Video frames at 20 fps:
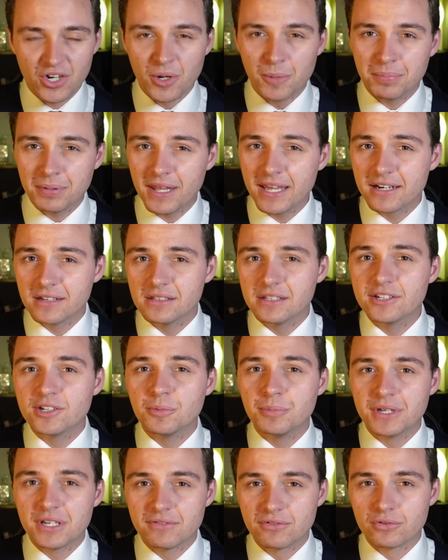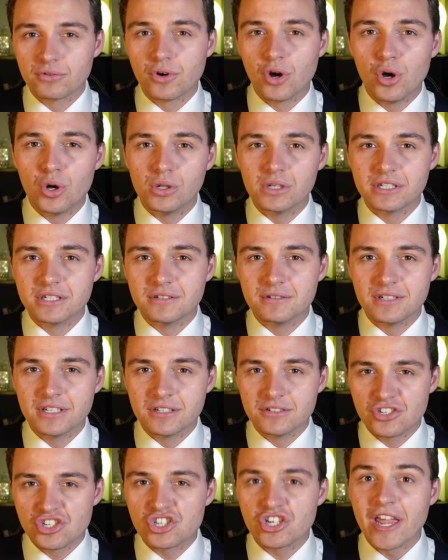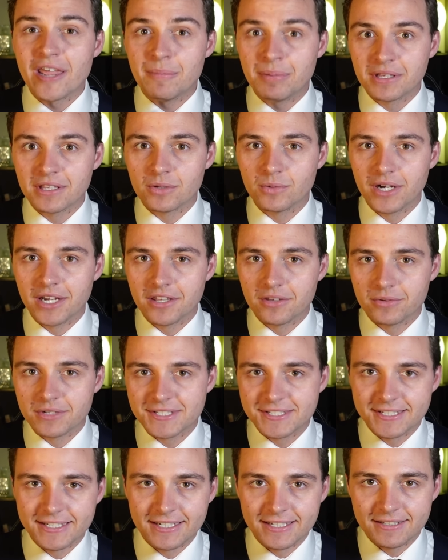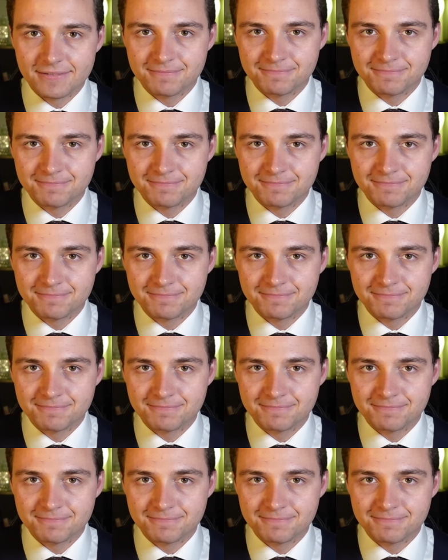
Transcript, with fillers: know, played a little bit of a role in, in shaping the way that we see it.